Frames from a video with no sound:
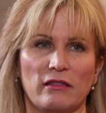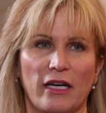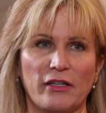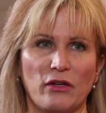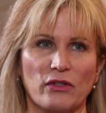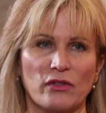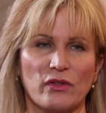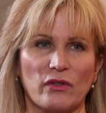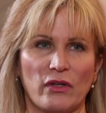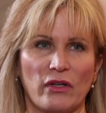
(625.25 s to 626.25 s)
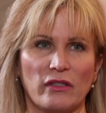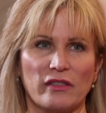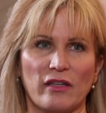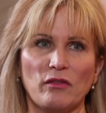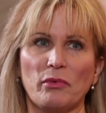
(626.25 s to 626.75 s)
I know there's
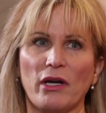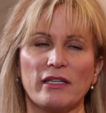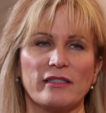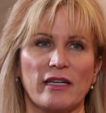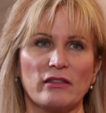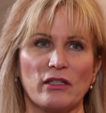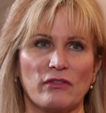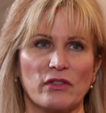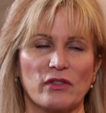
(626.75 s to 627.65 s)
several products out there for